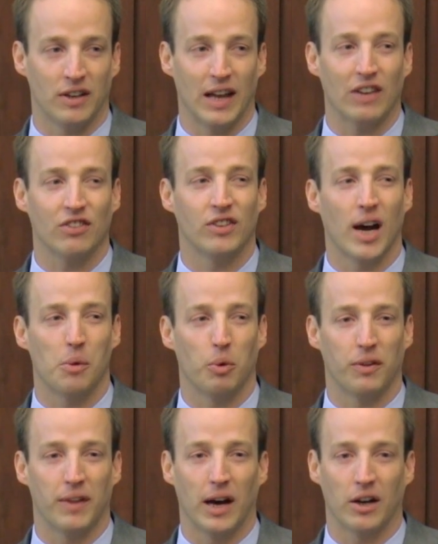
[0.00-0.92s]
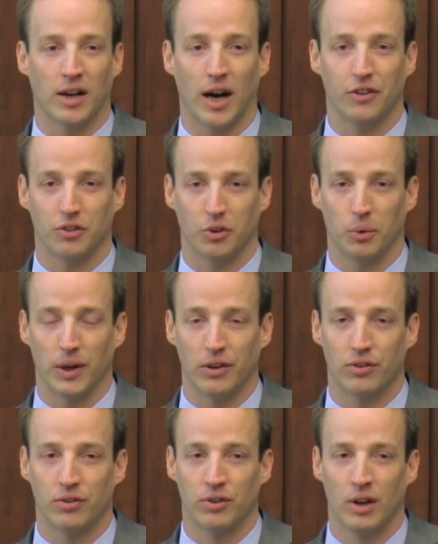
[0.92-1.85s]
and that's not without
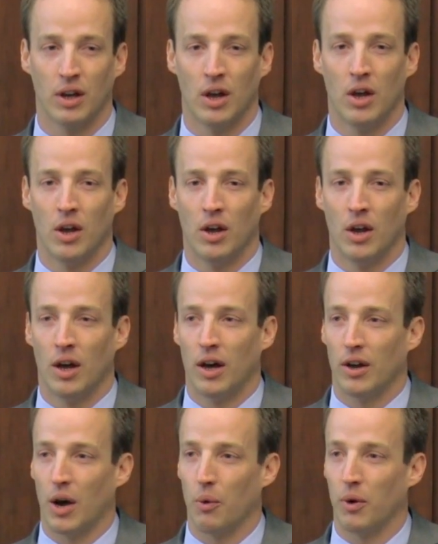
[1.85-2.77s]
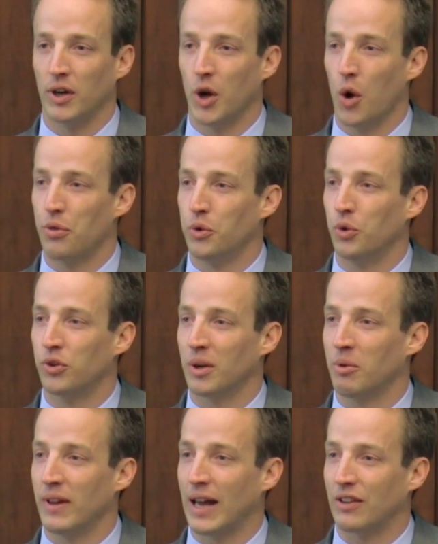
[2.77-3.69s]
consequence. I want to go through
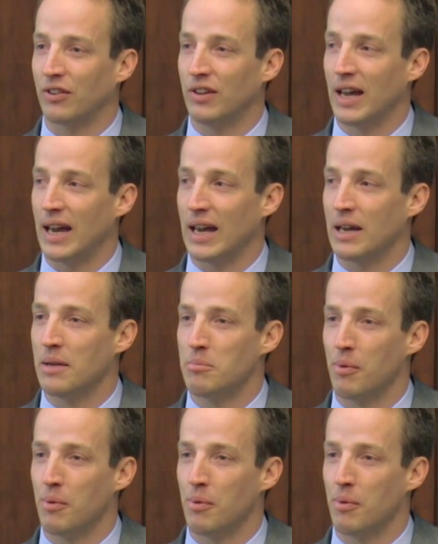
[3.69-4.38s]
some of that today.